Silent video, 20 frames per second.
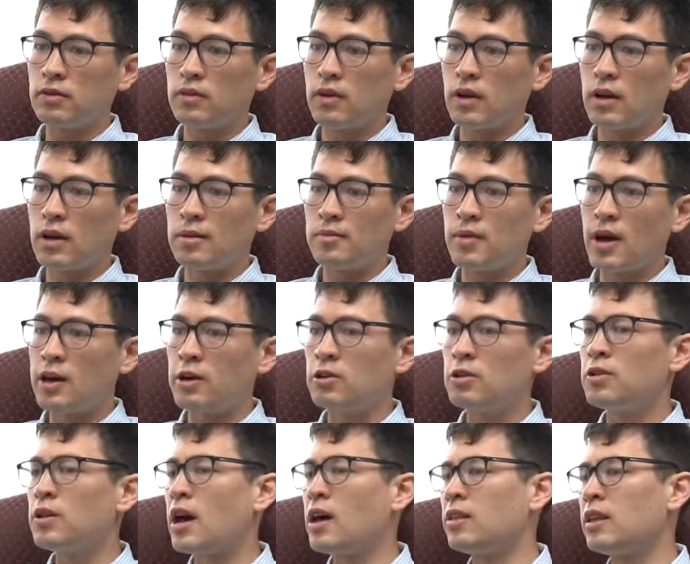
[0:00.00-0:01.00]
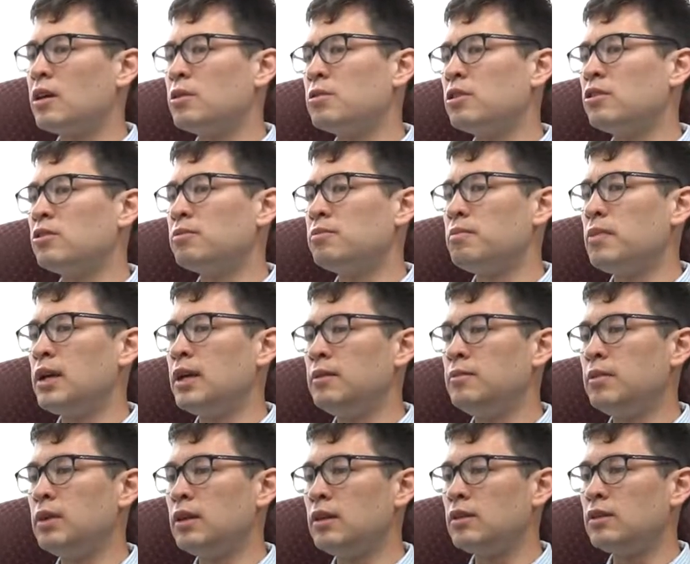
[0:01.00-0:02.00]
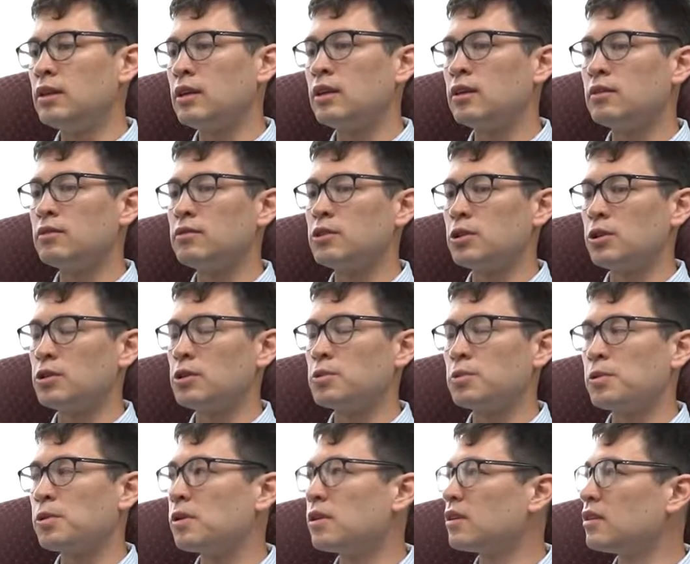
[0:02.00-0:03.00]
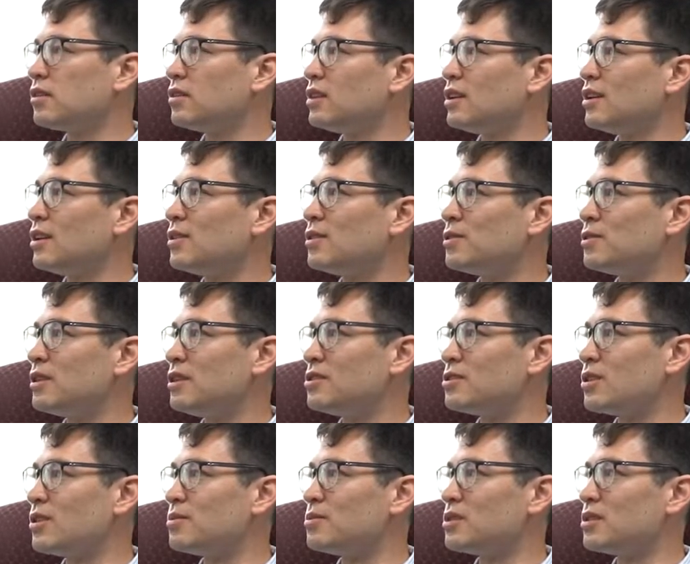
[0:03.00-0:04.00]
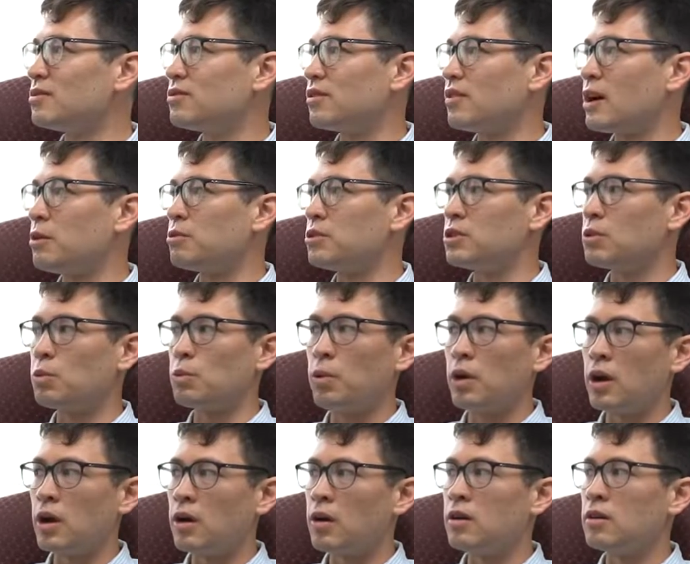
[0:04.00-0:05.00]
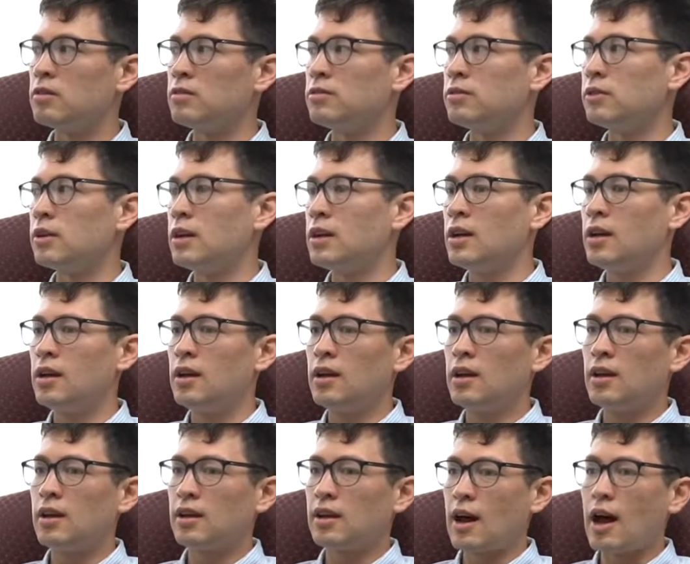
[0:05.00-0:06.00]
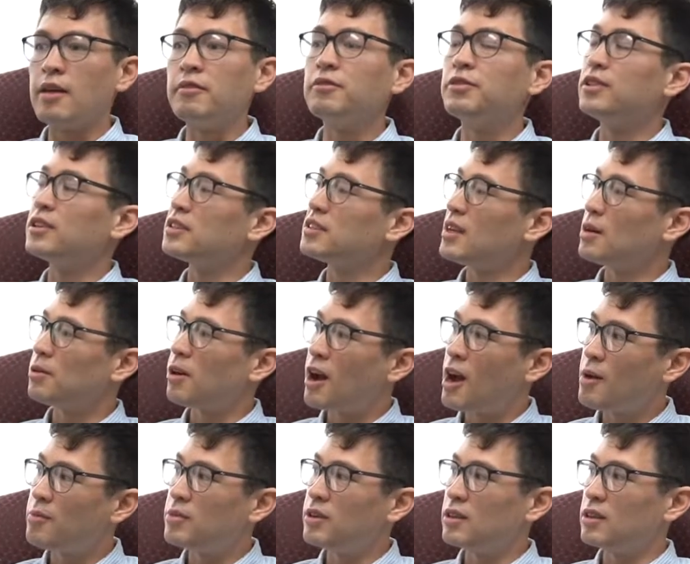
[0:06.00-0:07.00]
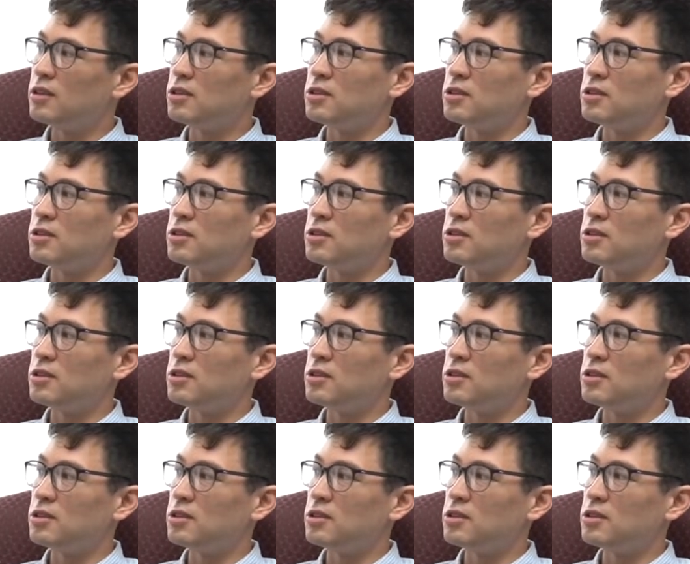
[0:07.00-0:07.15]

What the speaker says: I don't know how that would have made me think of church work, in terms of I was aware of conflicts that were happening in the